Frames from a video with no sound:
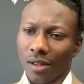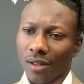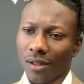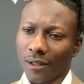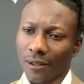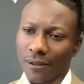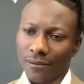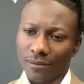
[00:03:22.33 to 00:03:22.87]

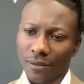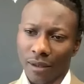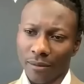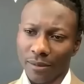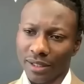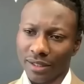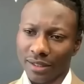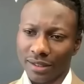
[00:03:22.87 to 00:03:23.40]
Uh, I
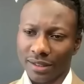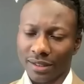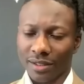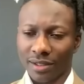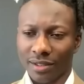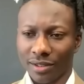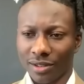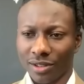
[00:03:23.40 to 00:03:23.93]
mean,
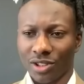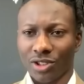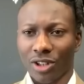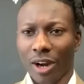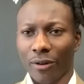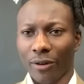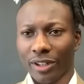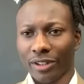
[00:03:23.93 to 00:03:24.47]
his
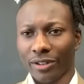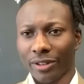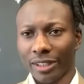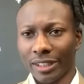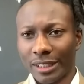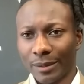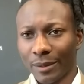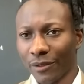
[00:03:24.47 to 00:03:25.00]
track record
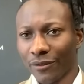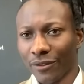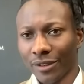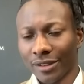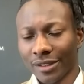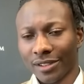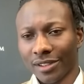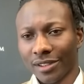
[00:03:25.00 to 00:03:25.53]
really speaks for
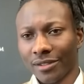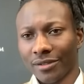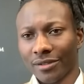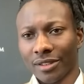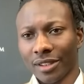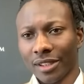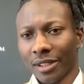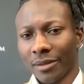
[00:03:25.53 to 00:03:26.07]
itself.
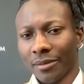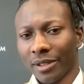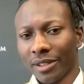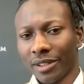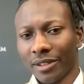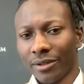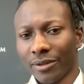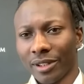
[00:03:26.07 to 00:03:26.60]
I mean,
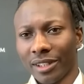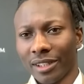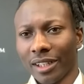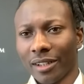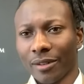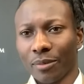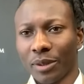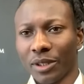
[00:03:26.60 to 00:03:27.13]
he ain't really
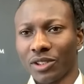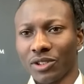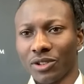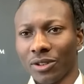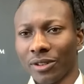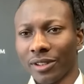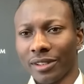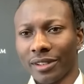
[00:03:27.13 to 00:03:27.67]
got a picture
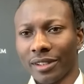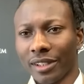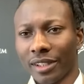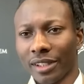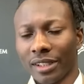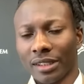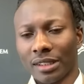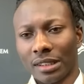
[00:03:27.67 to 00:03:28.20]
on
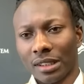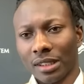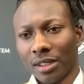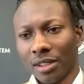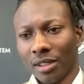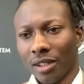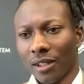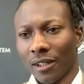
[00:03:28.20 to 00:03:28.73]
anything.
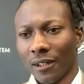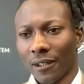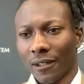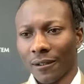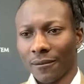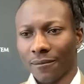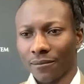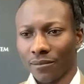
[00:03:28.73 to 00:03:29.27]

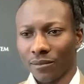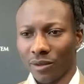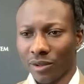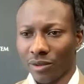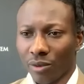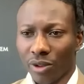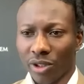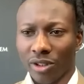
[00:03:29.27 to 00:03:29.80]
Uh,
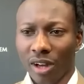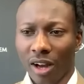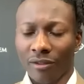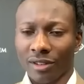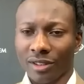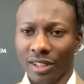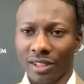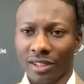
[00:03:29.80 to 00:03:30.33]
in real
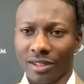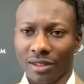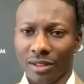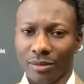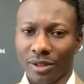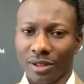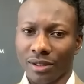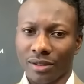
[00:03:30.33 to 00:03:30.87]
conversation, I
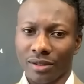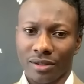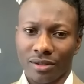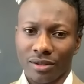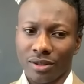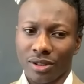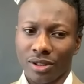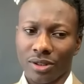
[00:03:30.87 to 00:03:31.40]
mean,
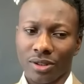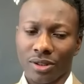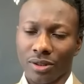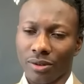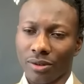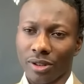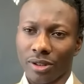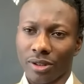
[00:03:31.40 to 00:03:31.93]
you know,
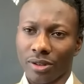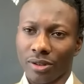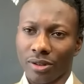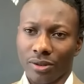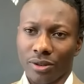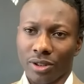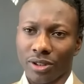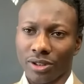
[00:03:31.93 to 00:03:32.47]
real,
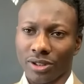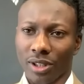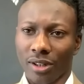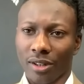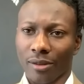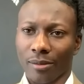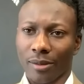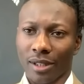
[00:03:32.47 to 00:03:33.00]
real
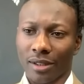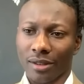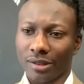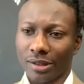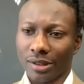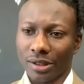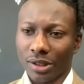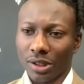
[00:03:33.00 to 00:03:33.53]
talk about, you
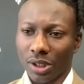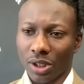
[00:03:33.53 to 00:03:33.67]
know,